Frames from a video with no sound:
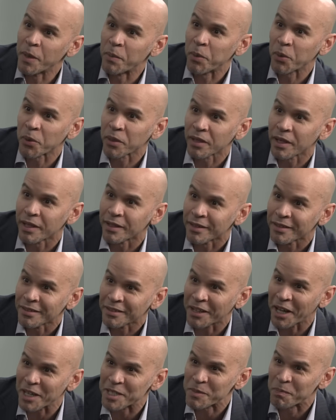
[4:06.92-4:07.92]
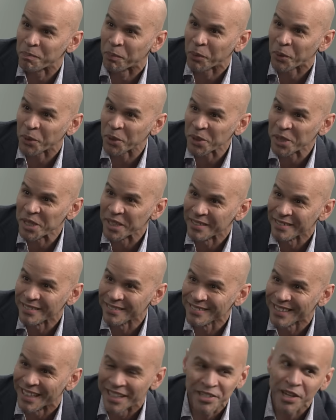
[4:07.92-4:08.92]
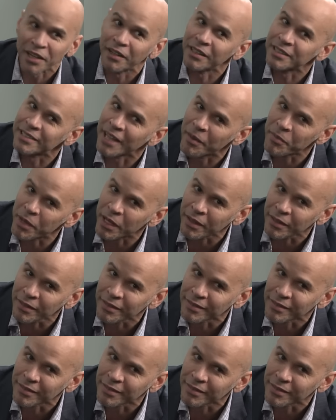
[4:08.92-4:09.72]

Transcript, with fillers: People are like, "That's brilliant." And I said, "It's not me.